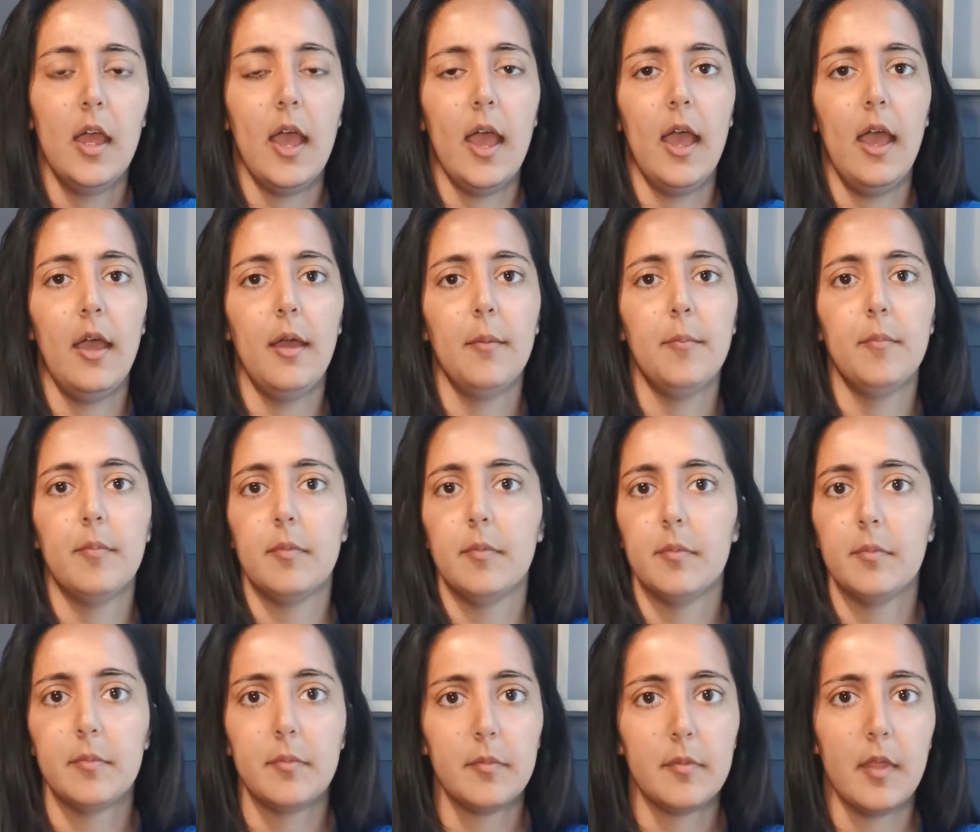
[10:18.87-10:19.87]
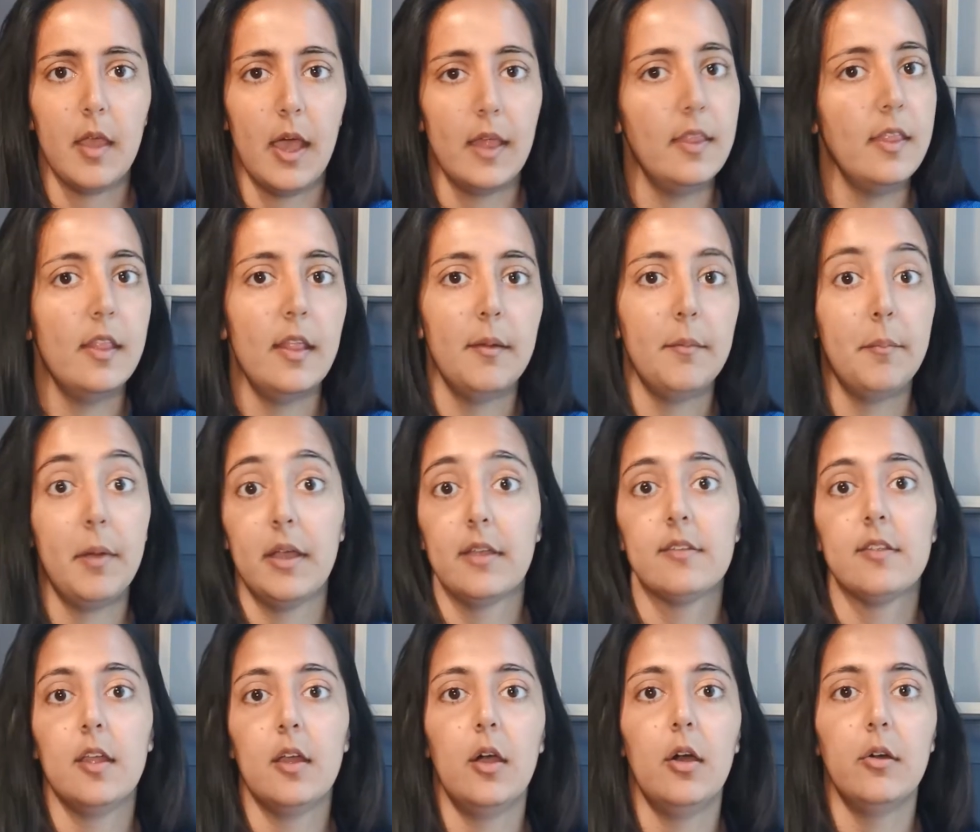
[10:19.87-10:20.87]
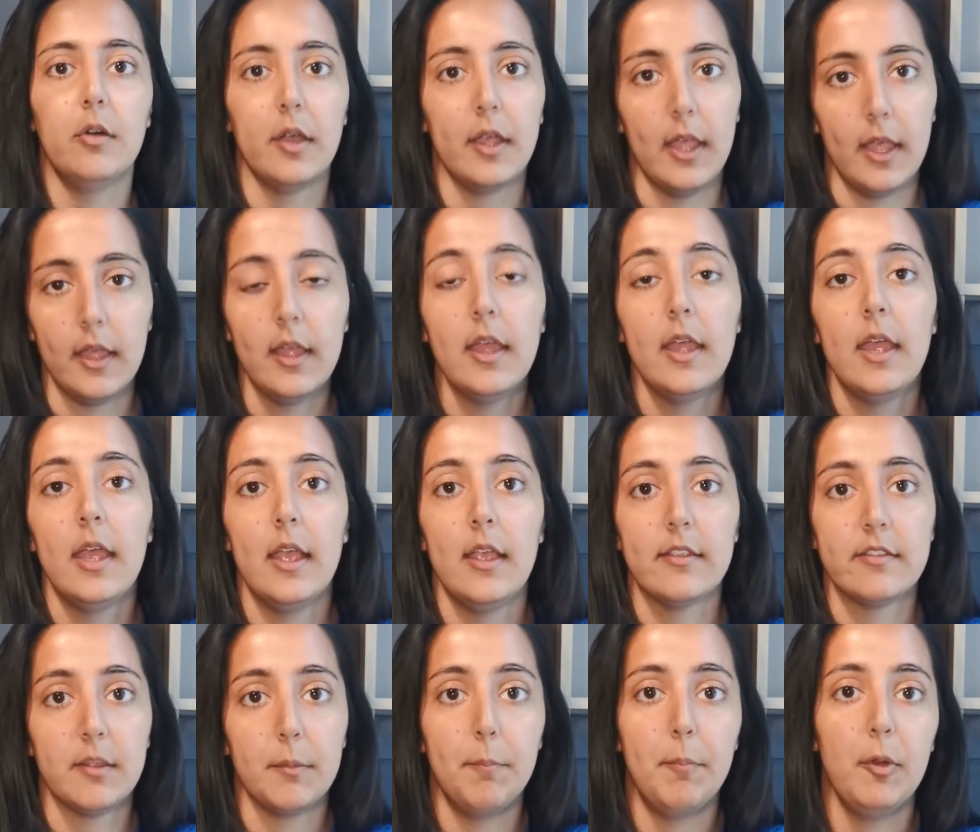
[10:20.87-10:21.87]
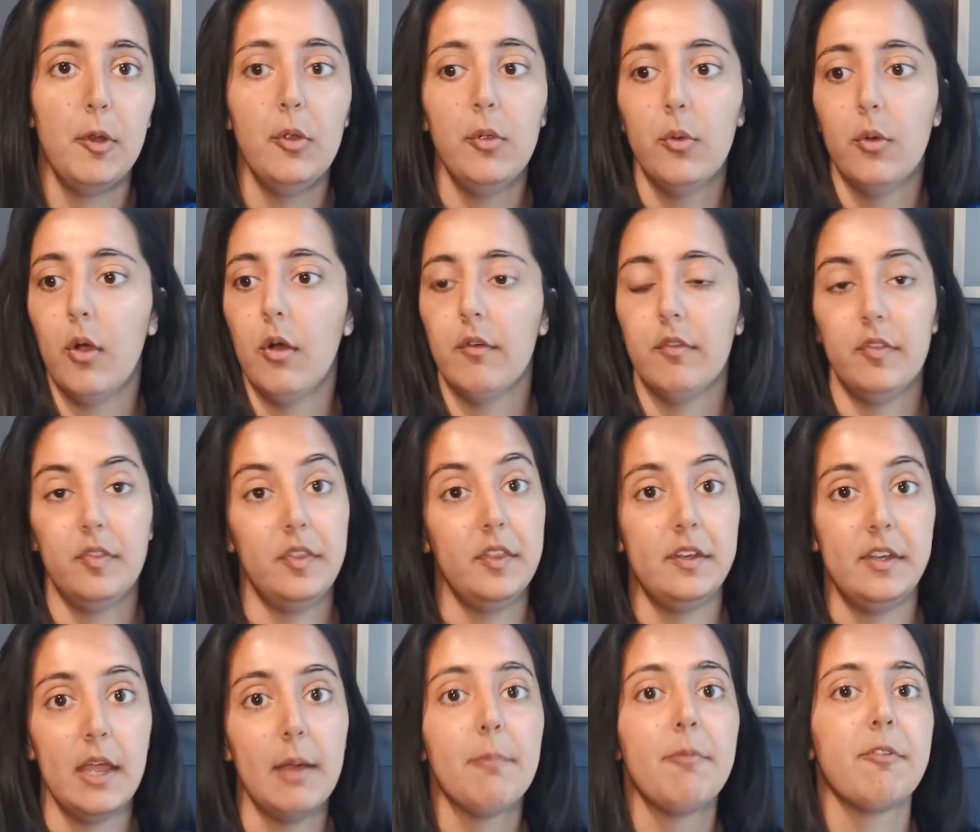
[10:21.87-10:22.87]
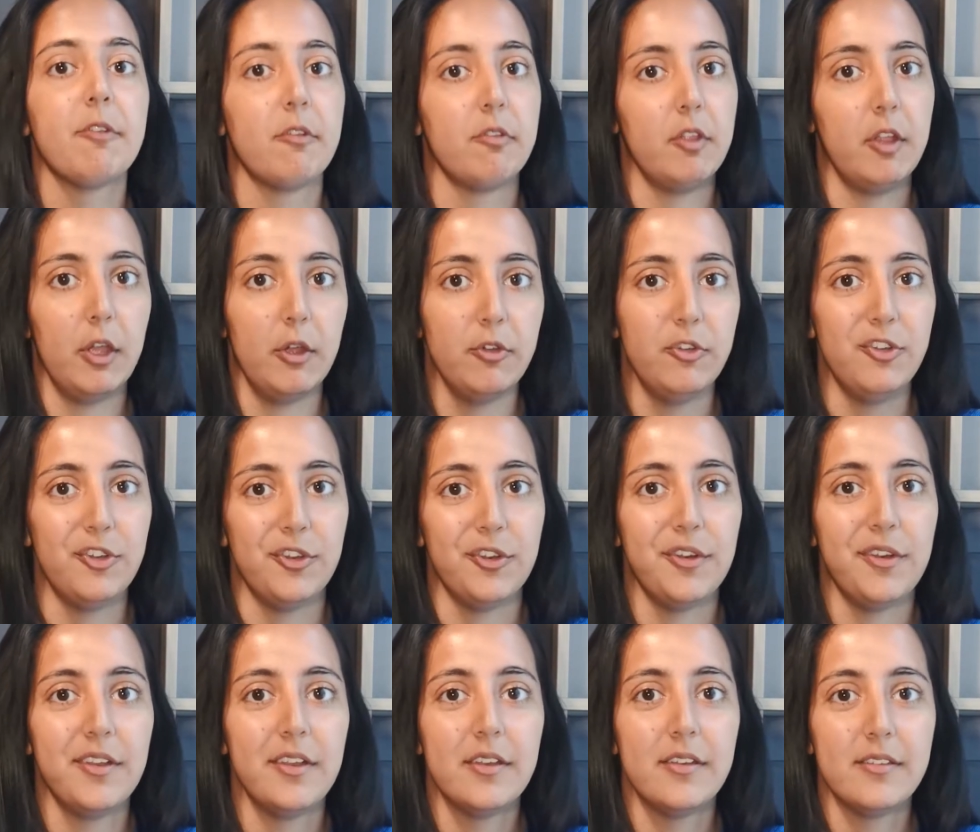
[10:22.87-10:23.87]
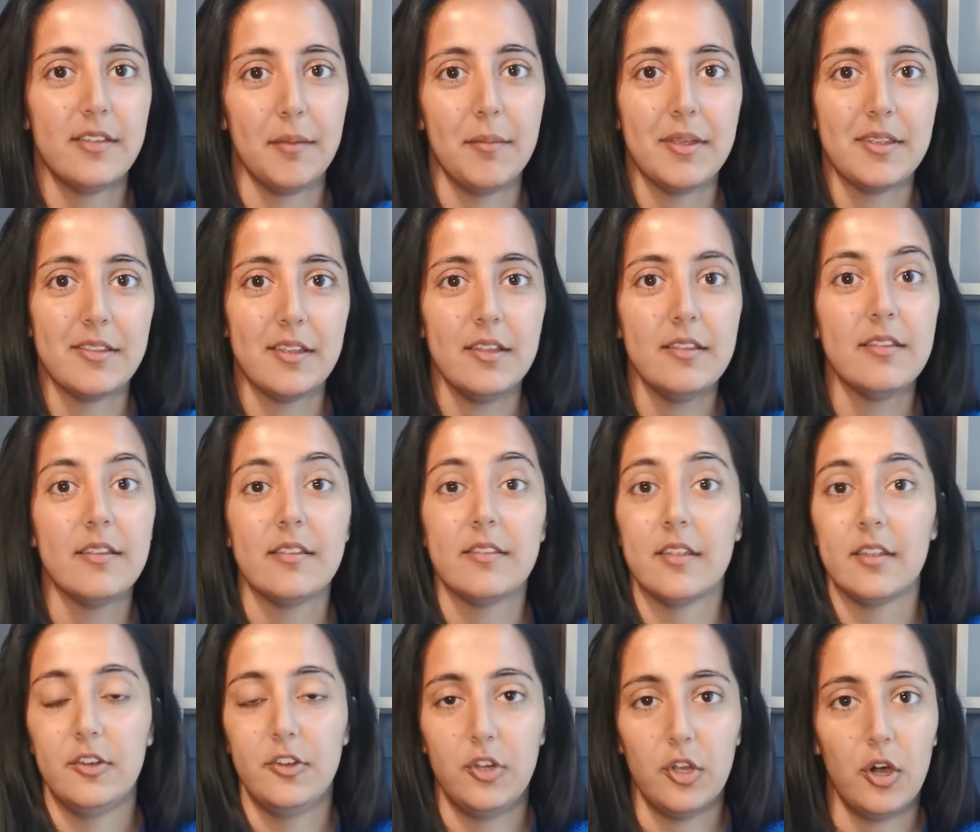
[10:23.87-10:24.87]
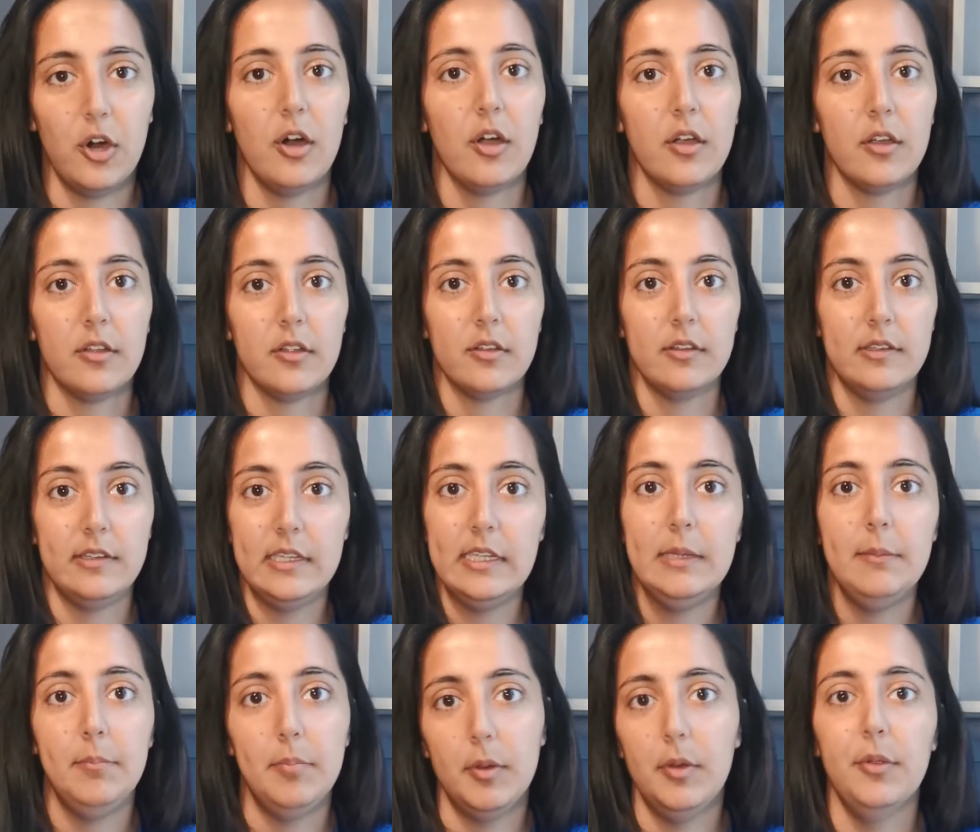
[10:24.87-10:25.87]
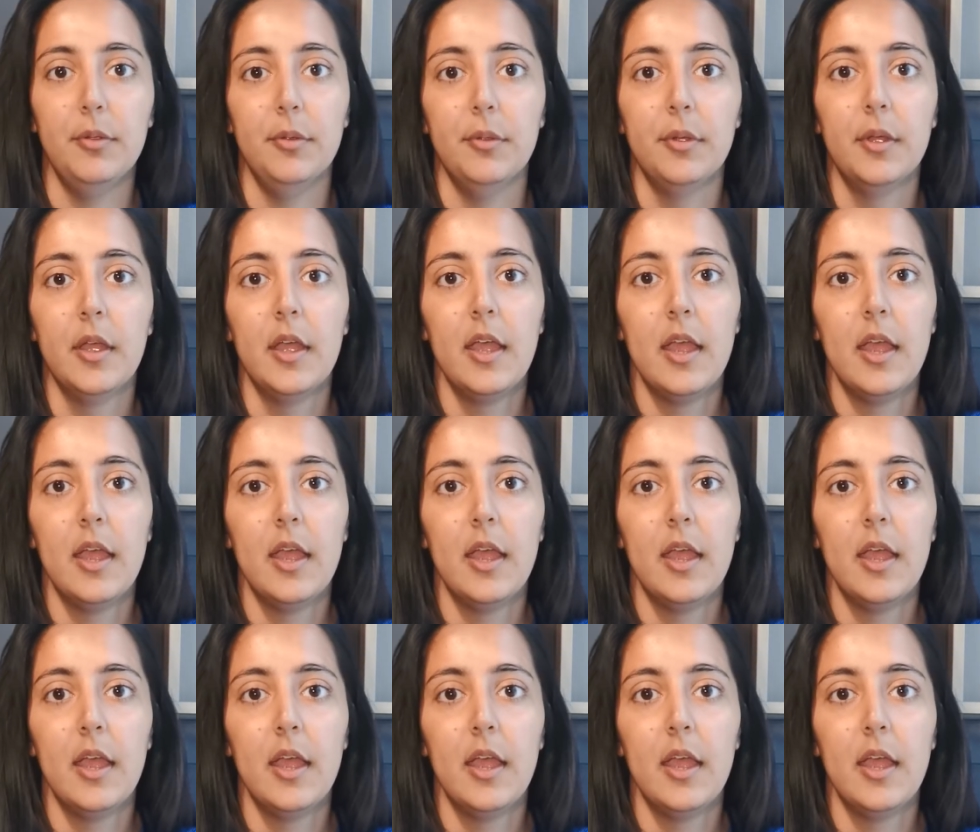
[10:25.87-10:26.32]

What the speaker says: And then they might say, oh, okay, is the blue of the depths of the ocean? Does that make sense? Is a dark, deep blue.